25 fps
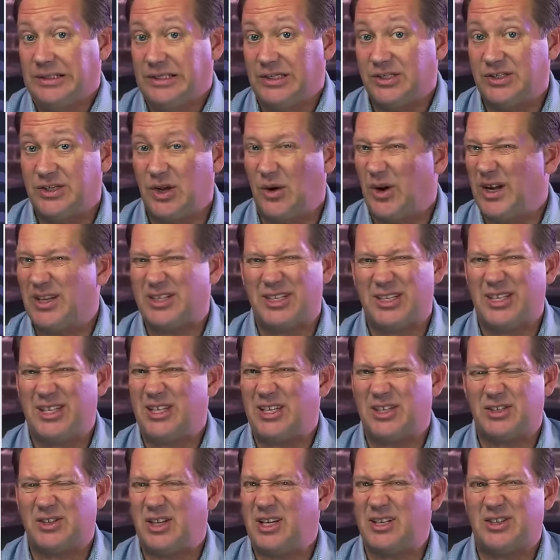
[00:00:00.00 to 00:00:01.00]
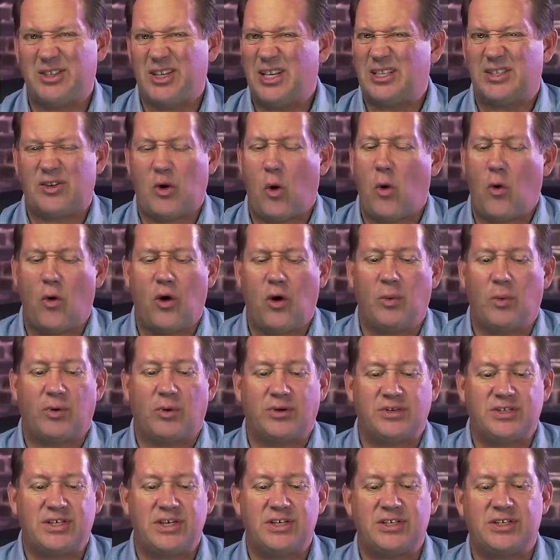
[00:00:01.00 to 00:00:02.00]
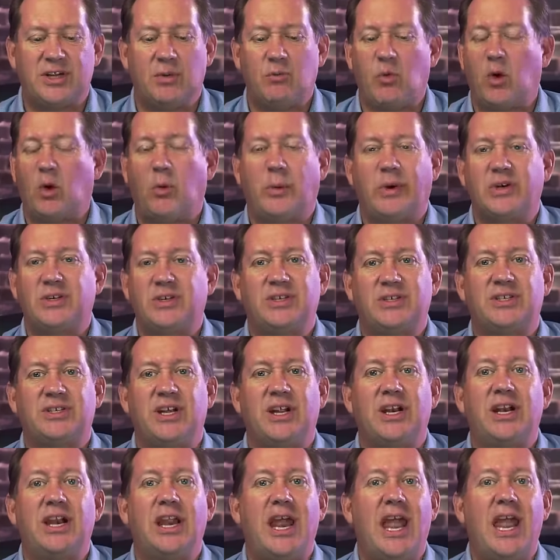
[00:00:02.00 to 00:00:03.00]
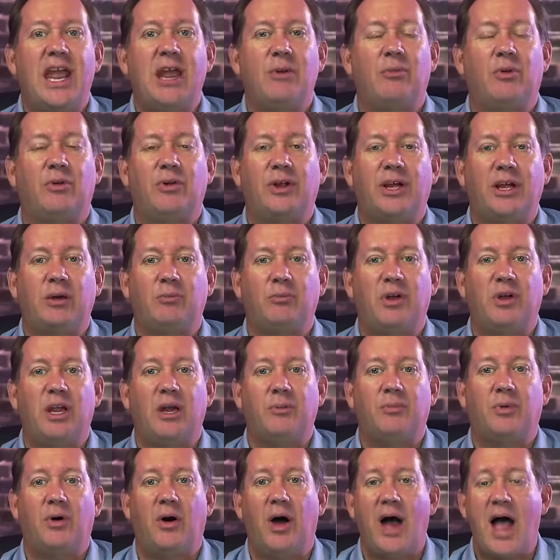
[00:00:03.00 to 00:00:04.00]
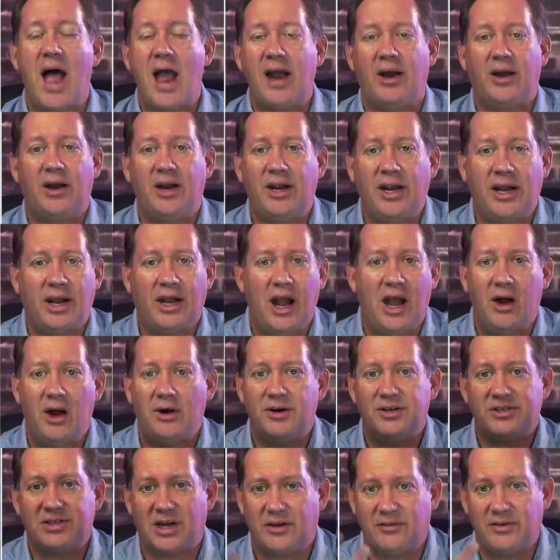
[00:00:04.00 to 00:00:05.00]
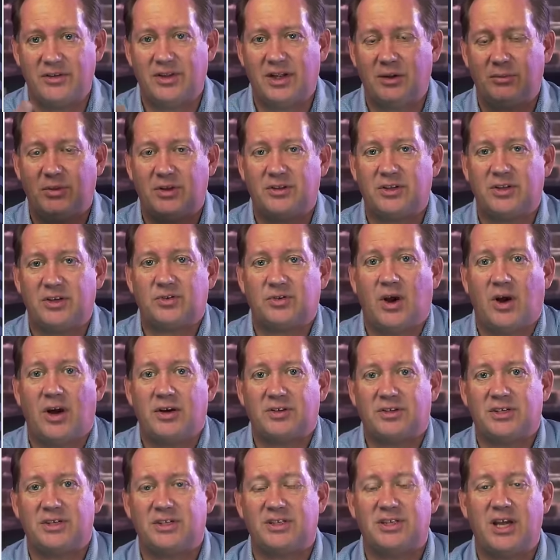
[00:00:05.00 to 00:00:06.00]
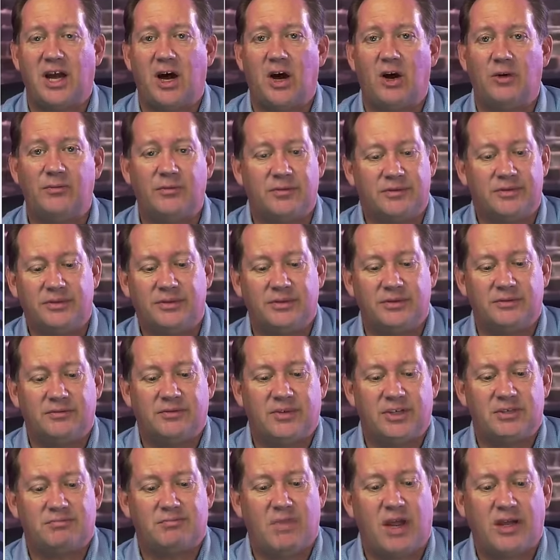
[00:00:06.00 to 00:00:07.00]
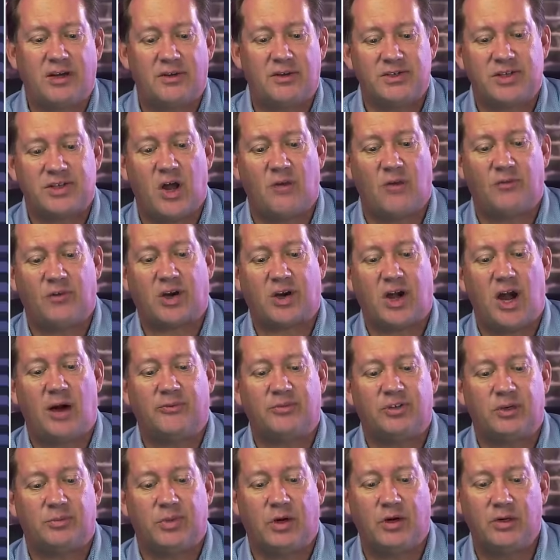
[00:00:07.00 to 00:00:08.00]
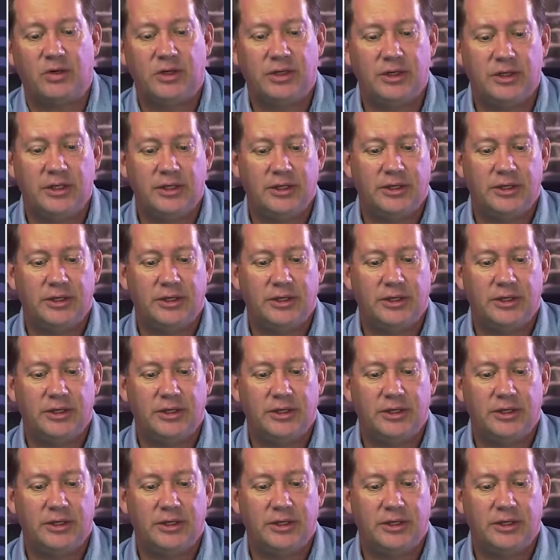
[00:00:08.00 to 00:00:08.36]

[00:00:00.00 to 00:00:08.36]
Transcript: So it's this horrible system where we're just enabling people. Ah, here you go. Here's everything but the drugs itself. Just make yourself comfortable.